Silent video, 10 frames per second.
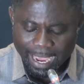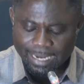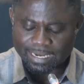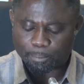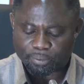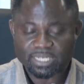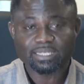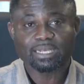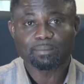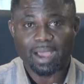under
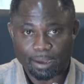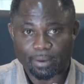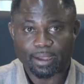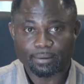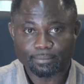President Mahama.